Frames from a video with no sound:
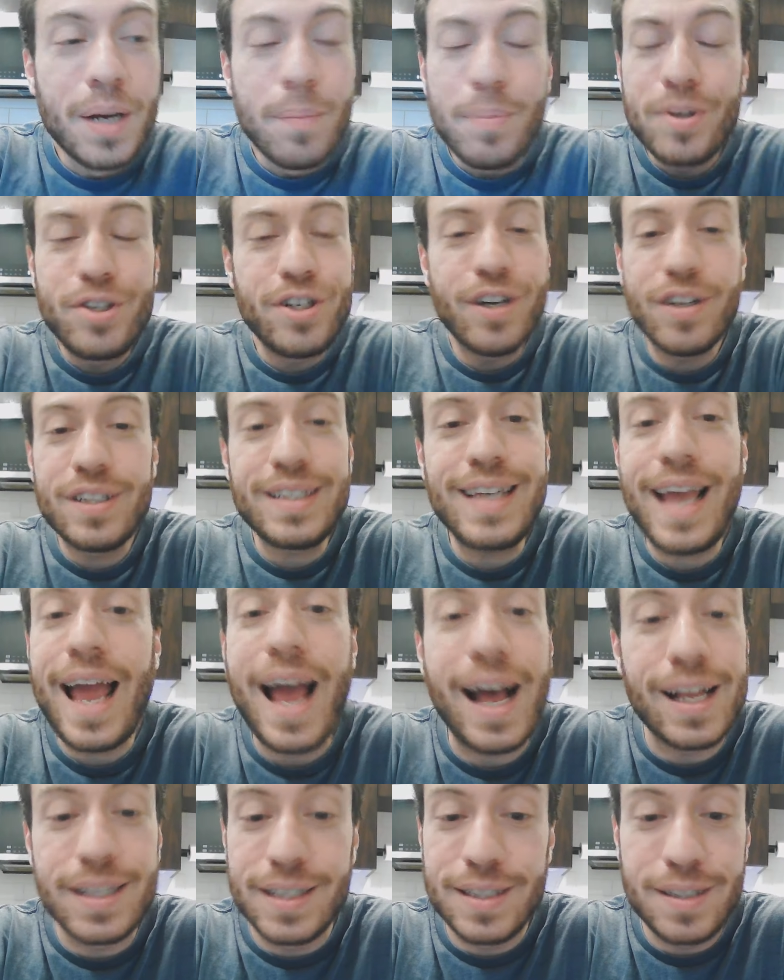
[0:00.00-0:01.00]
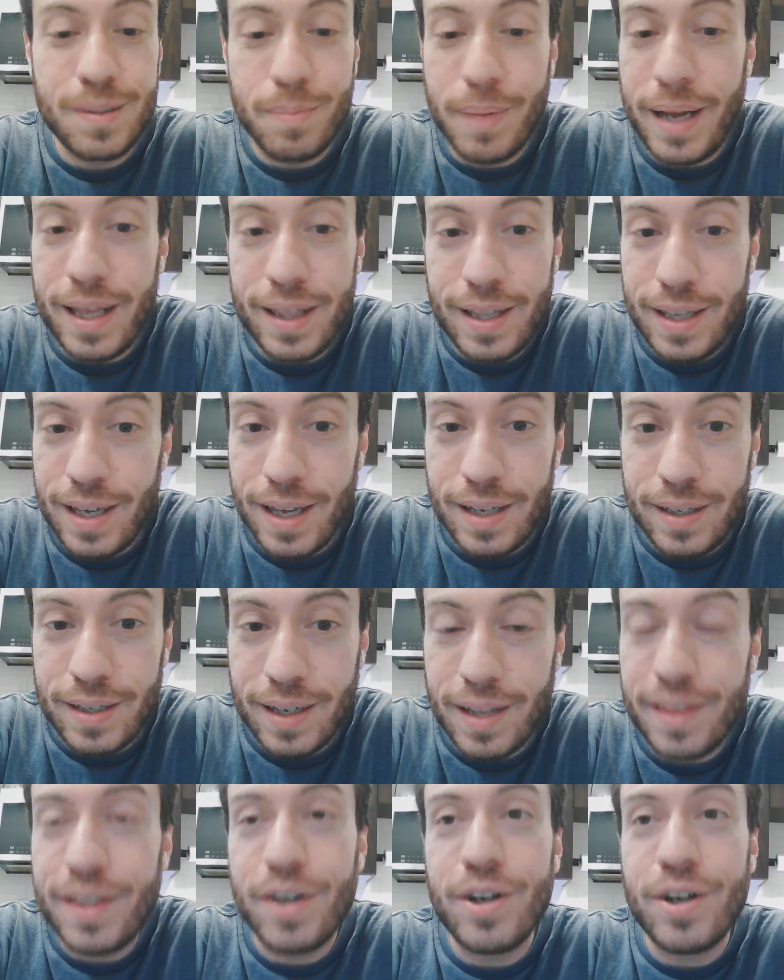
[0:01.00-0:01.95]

But Chelsie hasn't made the end yet.